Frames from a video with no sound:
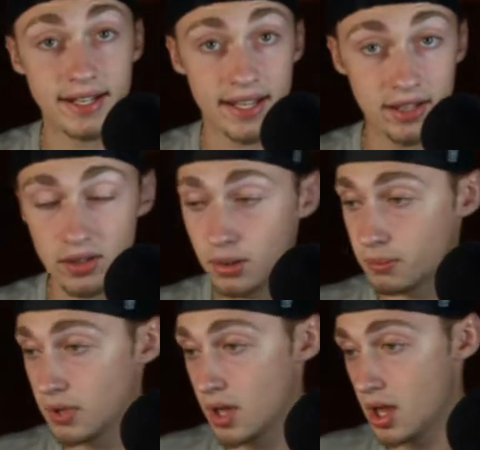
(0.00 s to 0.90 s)

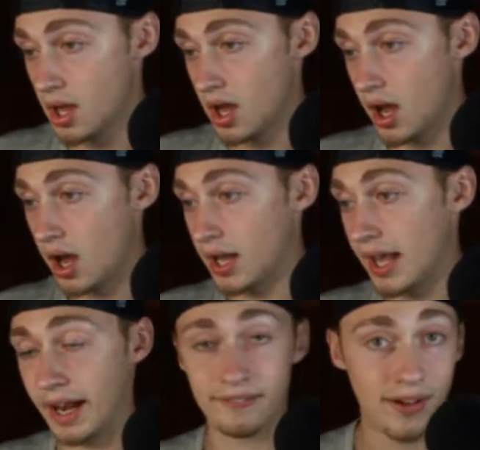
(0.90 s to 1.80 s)
Kingdom,
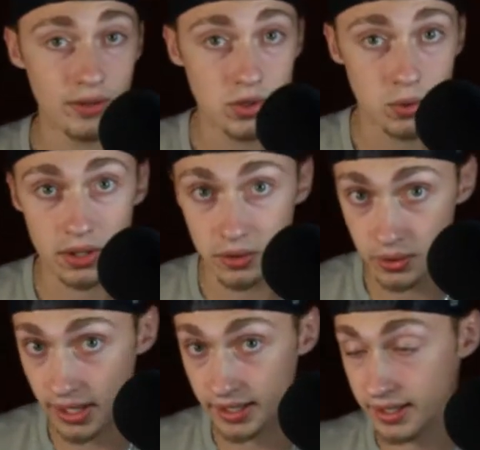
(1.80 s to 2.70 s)
and I found this one on the
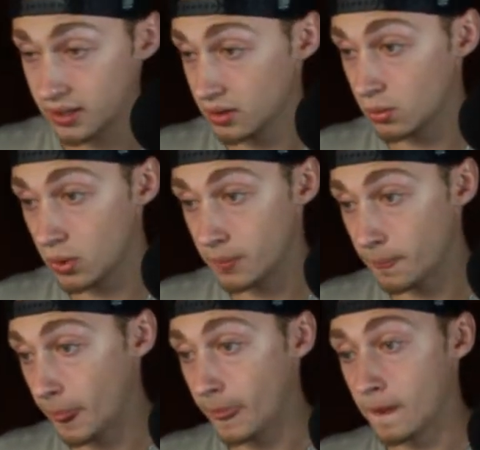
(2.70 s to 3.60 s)
United Kingdom one.
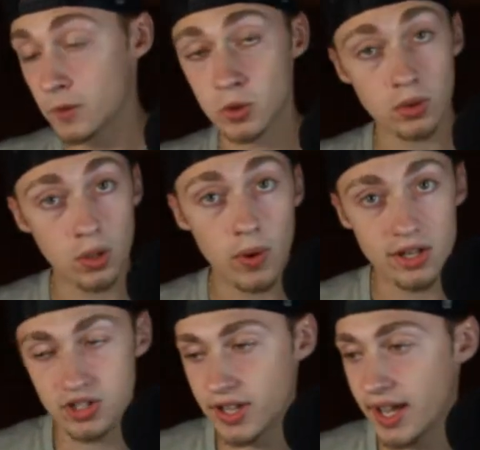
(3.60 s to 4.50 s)
So we're going to
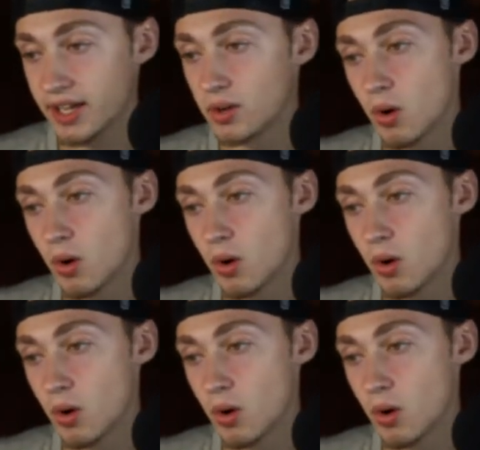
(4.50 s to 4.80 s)
watch that and go